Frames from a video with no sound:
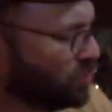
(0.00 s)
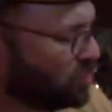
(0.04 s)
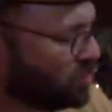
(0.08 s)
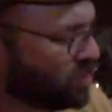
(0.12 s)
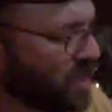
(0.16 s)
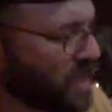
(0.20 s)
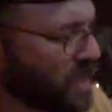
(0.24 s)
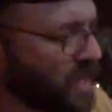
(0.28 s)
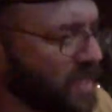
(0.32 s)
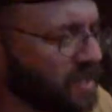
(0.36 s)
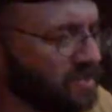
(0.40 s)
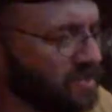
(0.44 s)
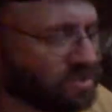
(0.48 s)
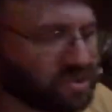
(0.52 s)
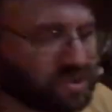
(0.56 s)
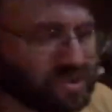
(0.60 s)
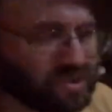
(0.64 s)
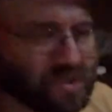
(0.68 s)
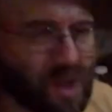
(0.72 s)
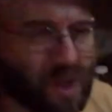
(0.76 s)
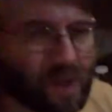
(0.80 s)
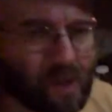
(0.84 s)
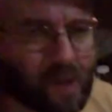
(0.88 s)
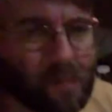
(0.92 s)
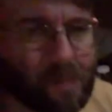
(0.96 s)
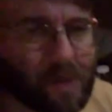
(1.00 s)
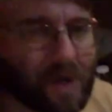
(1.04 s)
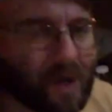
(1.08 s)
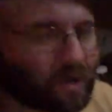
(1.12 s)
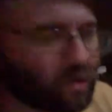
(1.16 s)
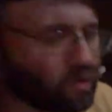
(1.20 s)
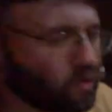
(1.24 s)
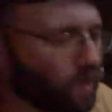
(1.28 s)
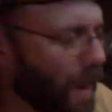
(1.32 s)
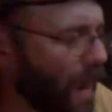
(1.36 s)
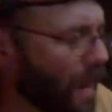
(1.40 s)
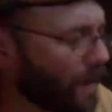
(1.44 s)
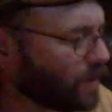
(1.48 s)
Cheese, a little bit of
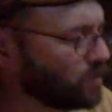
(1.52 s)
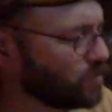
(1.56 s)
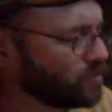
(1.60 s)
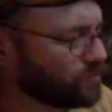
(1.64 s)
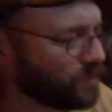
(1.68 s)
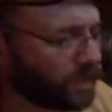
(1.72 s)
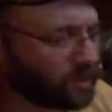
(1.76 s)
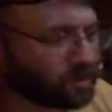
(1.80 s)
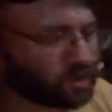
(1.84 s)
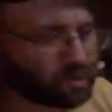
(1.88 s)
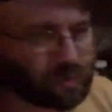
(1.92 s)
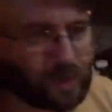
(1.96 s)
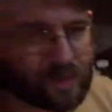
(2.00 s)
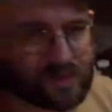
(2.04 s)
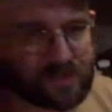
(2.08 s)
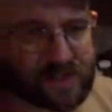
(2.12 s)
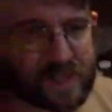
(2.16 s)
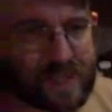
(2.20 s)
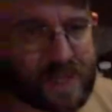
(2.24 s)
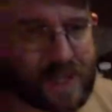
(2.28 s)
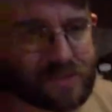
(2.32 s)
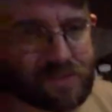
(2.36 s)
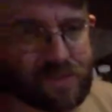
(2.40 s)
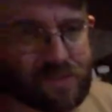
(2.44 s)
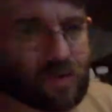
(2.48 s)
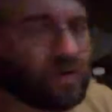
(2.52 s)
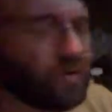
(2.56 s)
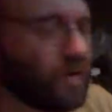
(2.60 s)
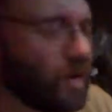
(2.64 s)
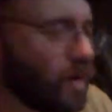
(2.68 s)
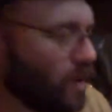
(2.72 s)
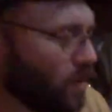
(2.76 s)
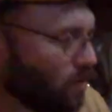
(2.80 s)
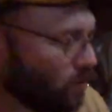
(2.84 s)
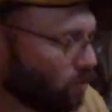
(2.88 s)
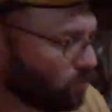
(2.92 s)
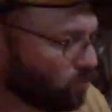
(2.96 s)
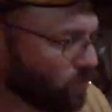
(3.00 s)
crackers like Triscuits or
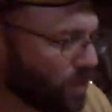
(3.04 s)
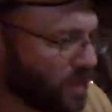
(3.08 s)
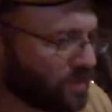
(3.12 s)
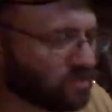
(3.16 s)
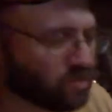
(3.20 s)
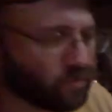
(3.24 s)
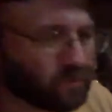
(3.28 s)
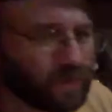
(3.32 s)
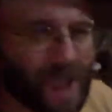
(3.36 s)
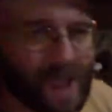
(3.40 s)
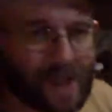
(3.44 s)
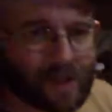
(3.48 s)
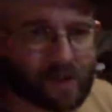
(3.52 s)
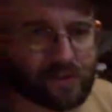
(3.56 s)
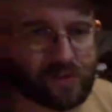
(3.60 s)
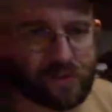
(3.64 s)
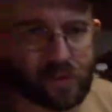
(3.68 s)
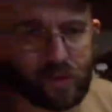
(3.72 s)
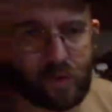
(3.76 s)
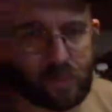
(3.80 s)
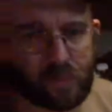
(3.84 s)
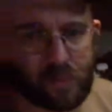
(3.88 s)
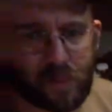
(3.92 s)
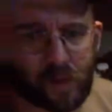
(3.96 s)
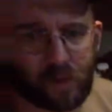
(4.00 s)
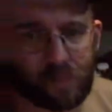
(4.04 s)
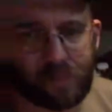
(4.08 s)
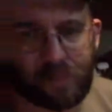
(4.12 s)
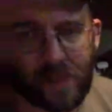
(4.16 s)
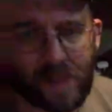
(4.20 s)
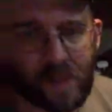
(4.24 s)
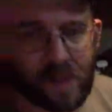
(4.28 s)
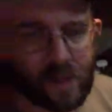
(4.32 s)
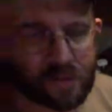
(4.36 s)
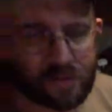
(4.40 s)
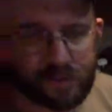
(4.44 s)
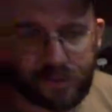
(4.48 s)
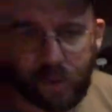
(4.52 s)
Ritz crackers, little
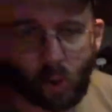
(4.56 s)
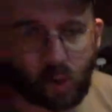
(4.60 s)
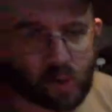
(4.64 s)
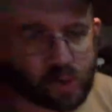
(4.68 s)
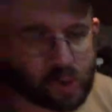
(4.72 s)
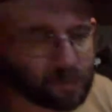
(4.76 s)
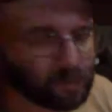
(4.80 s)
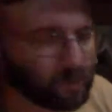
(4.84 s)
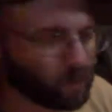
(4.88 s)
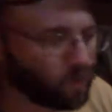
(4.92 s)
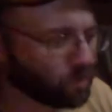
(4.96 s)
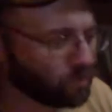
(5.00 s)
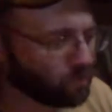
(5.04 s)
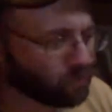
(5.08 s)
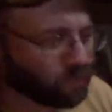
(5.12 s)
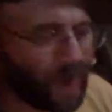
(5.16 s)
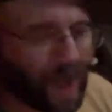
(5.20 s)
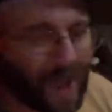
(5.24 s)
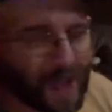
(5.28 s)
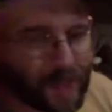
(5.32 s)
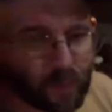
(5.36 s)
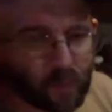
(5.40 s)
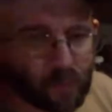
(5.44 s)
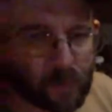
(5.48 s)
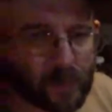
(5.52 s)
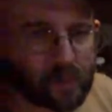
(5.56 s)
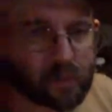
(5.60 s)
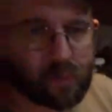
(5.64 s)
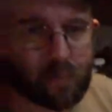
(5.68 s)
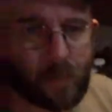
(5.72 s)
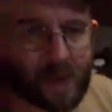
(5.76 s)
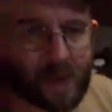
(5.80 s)
sociables, rye crisp,